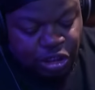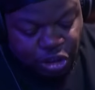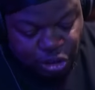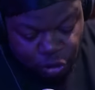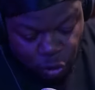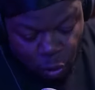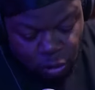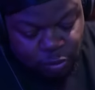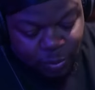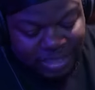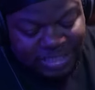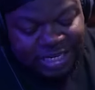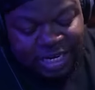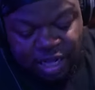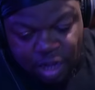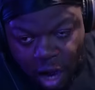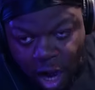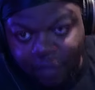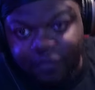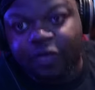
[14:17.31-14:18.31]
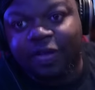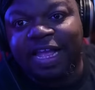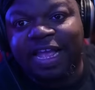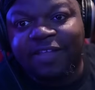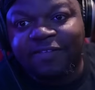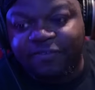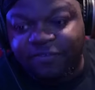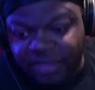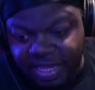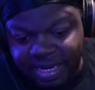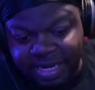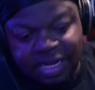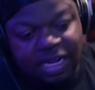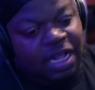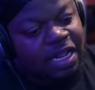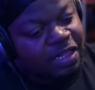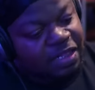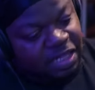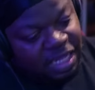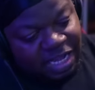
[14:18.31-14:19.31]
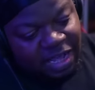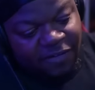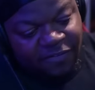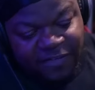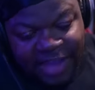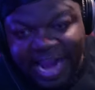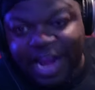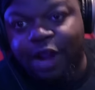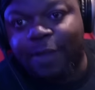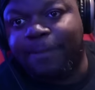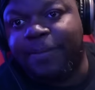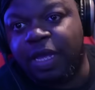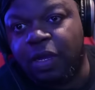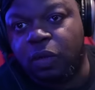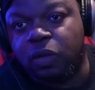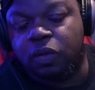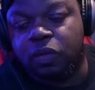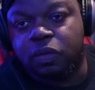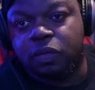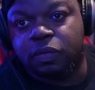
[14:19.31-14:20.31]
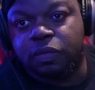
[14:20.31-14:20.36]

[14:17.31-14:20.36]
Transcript: George Washington Carver invented the conveyor belt.